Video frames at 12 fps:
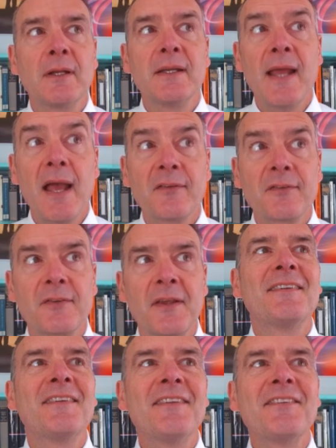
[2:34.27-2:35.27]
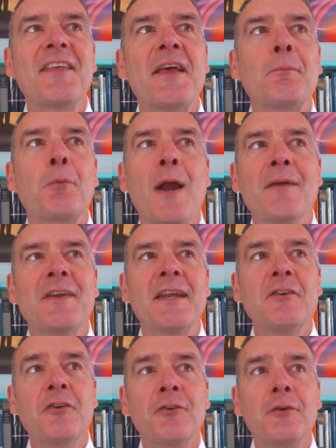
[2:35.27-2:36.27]
Yes. Since then, private
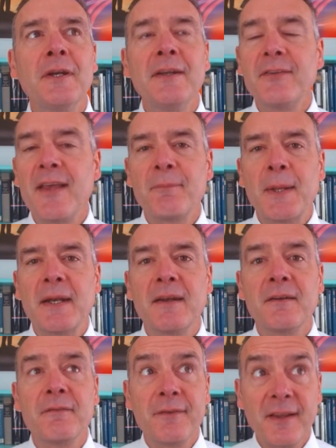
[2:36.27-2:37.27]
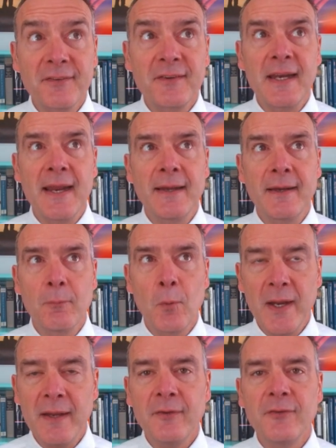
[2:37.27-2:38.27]
industries have been investigating
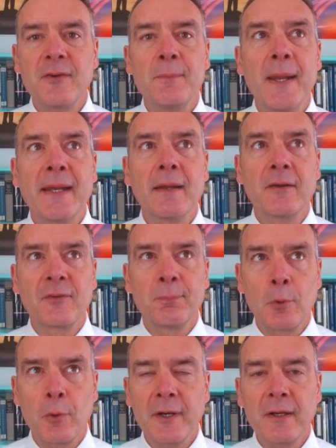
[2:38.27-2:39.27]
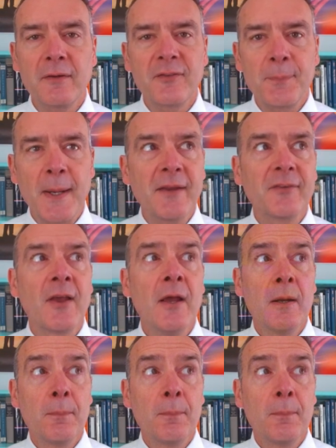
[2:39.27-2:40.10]
ways to make exploring space